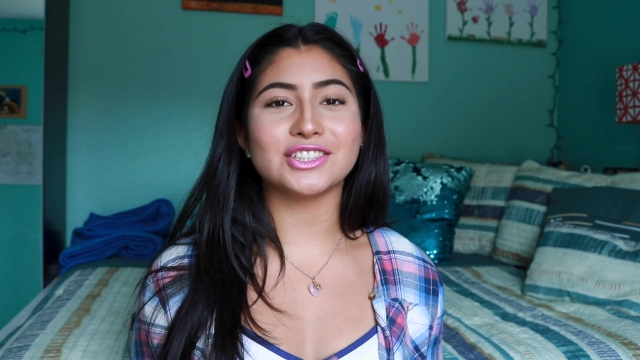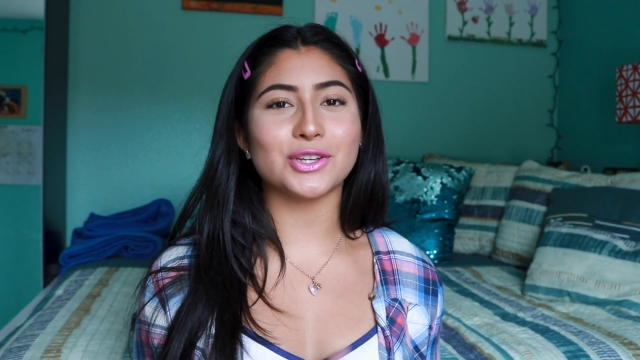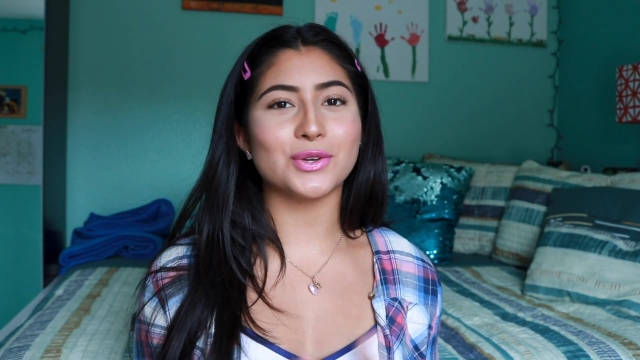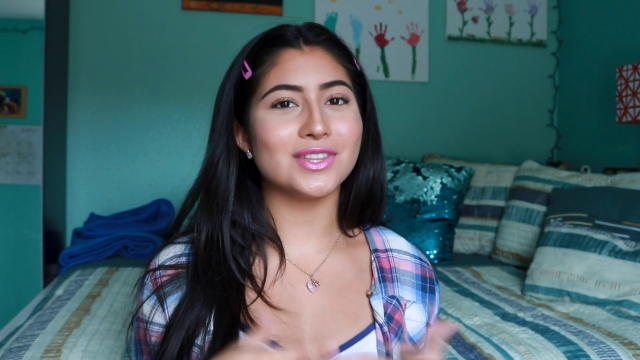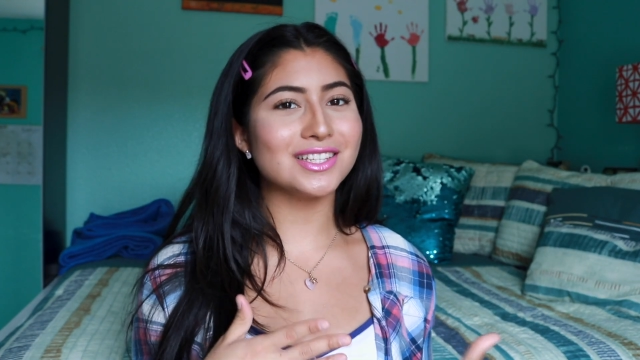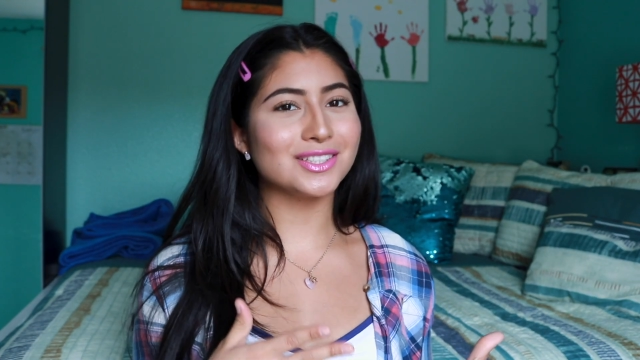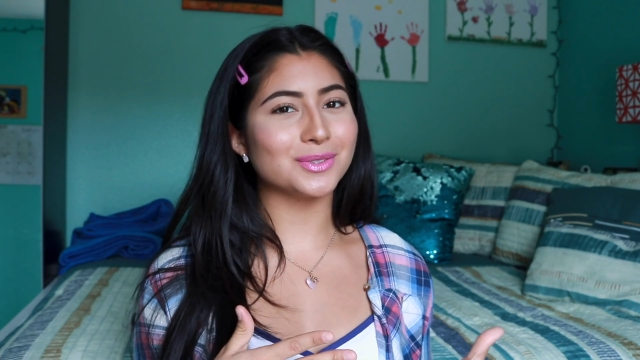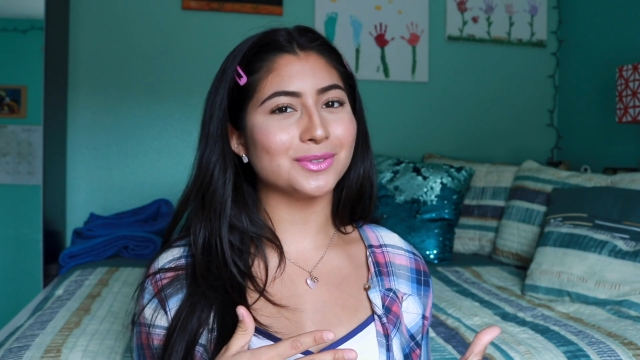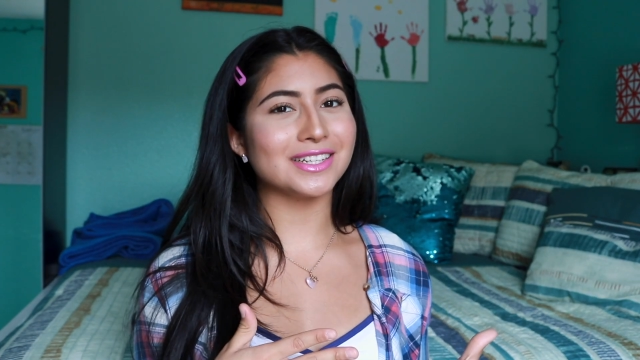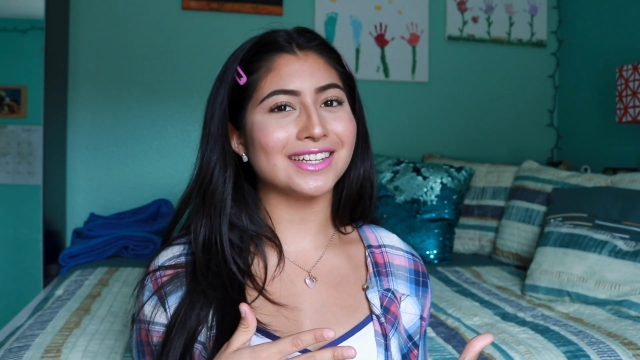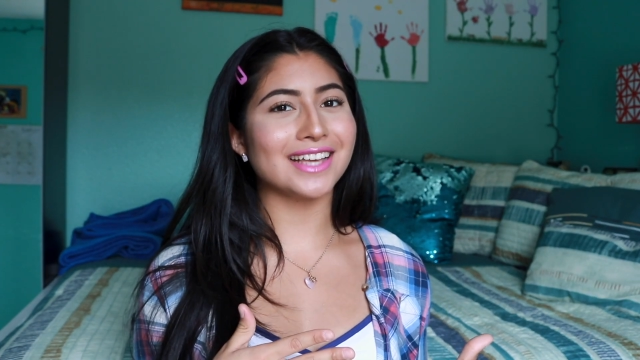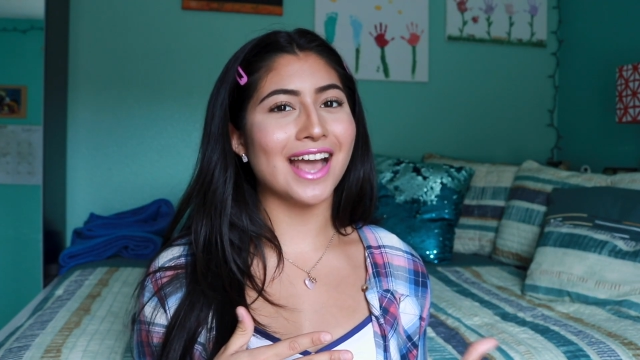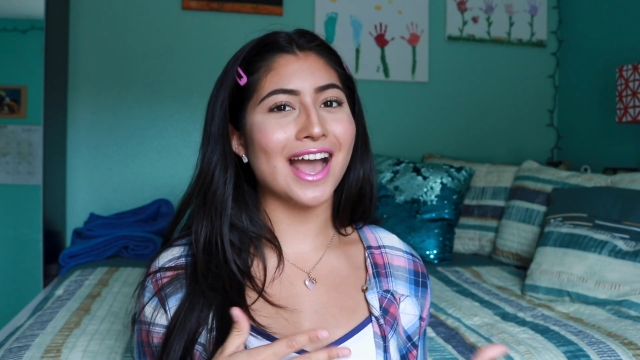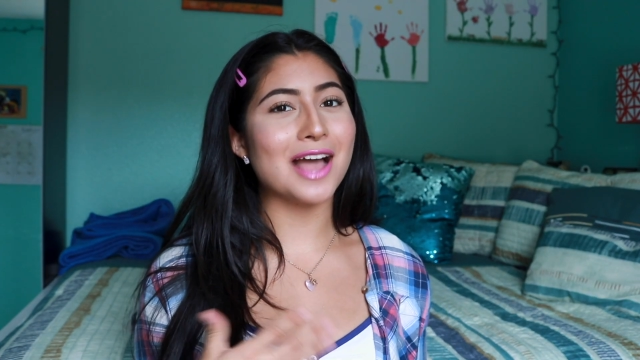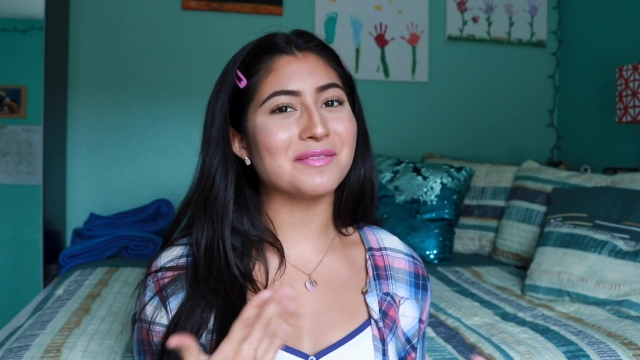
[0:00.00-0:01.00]
So this
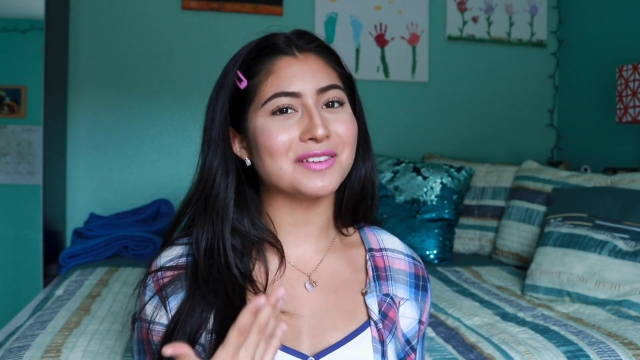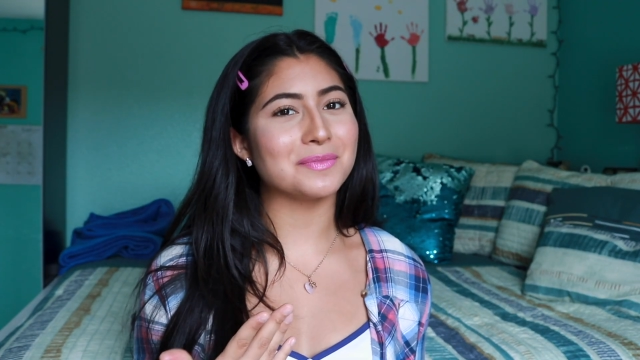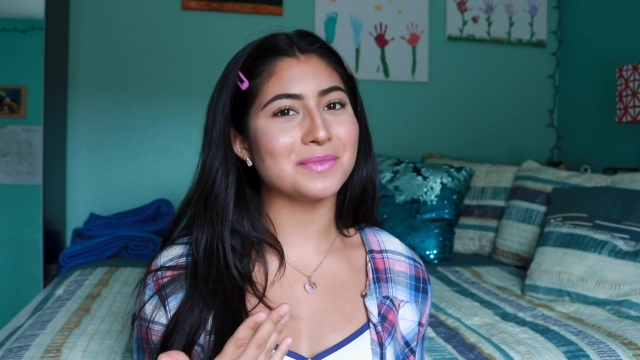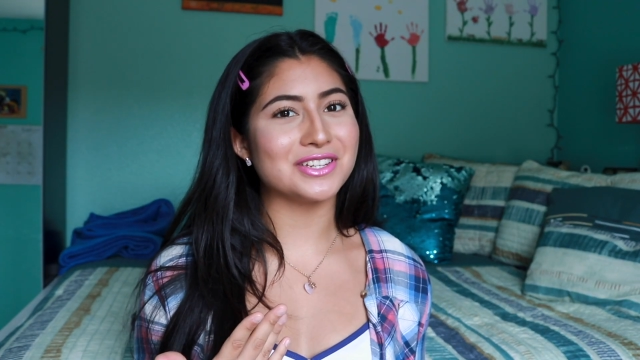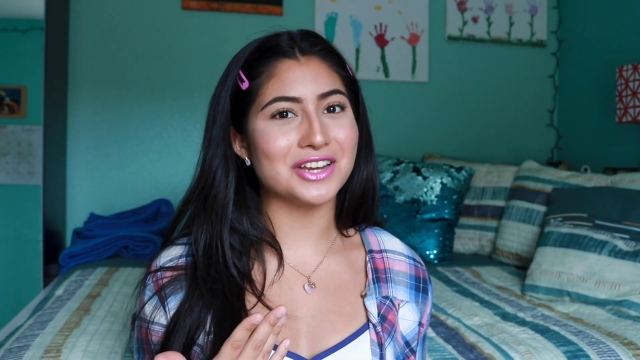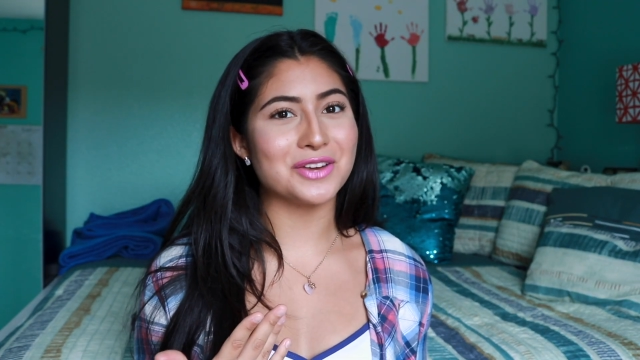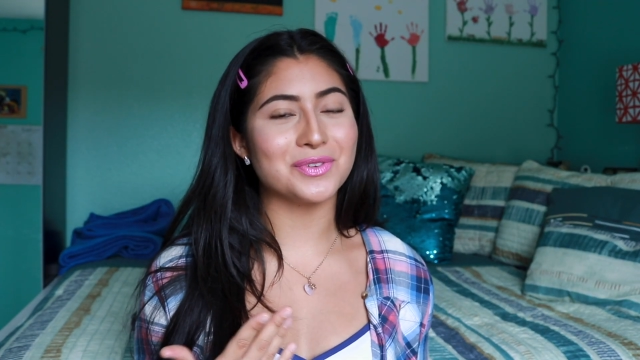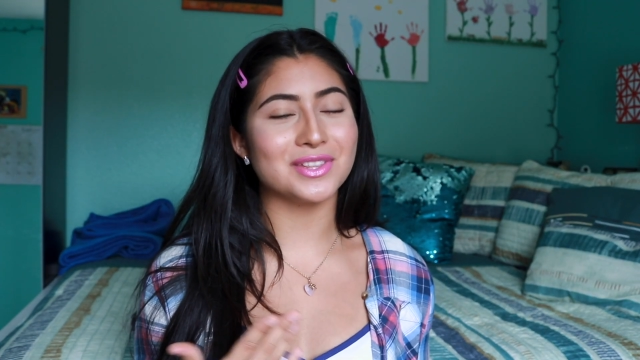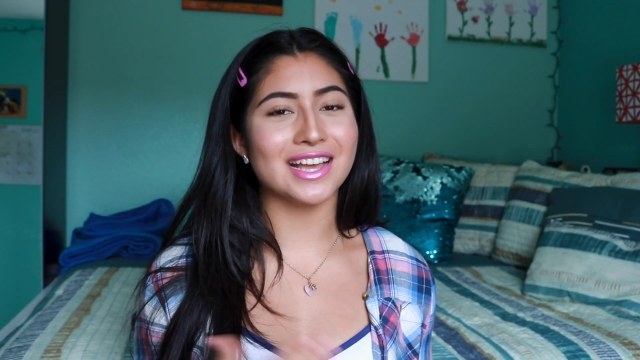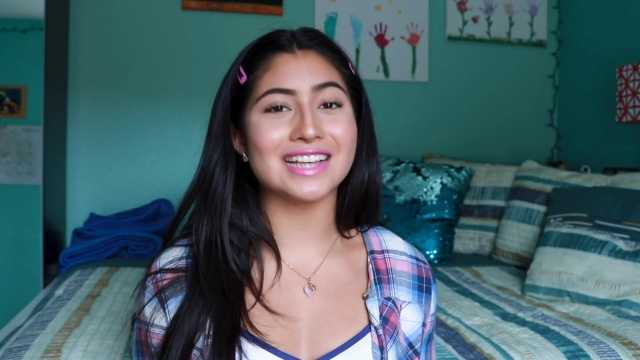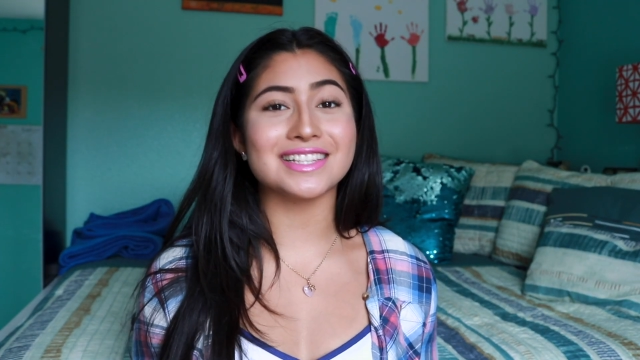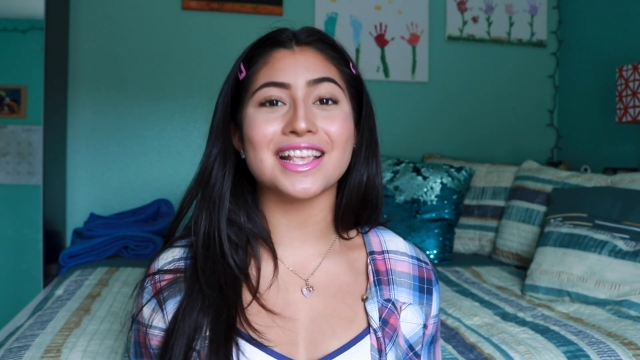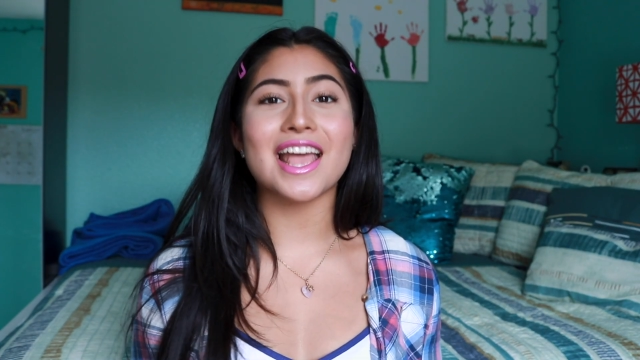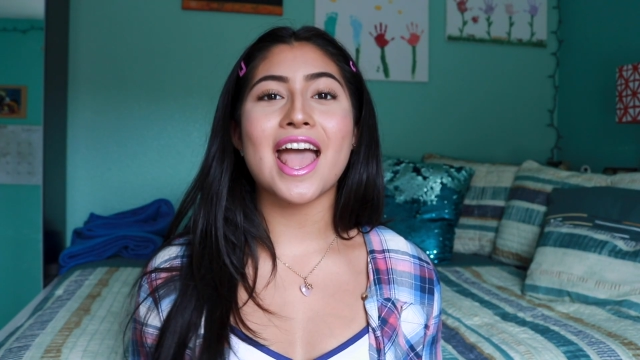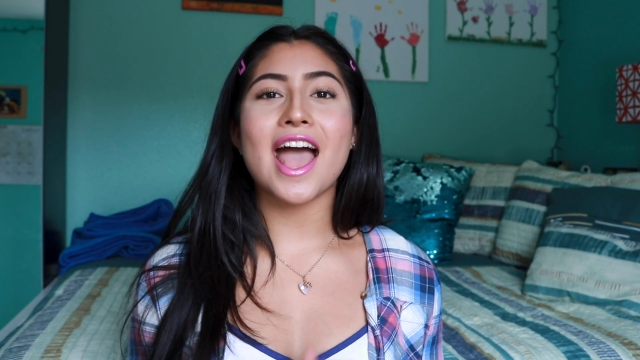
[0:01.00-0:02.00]
week I'm gonna be sharing with you
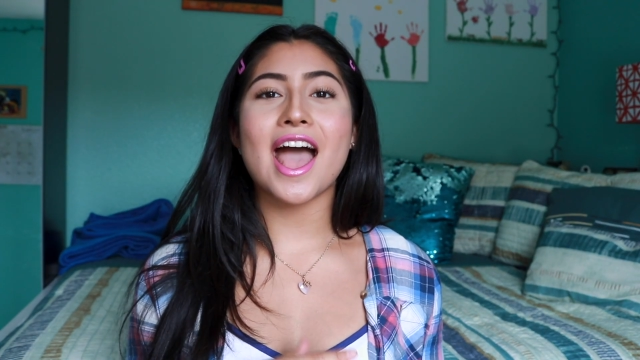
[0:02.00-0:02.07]
guys